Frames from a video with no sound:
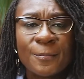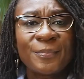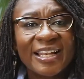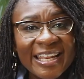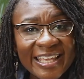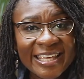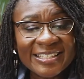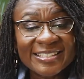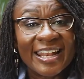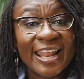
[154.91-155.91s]

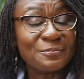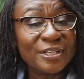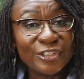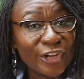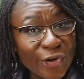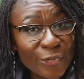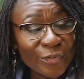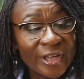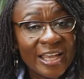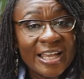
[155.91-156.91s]
Please let me
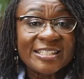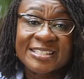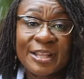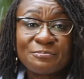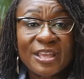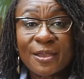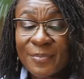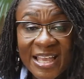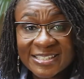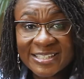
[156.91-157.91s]
know, send me a
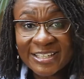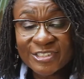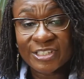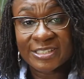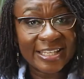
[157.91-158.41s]
message,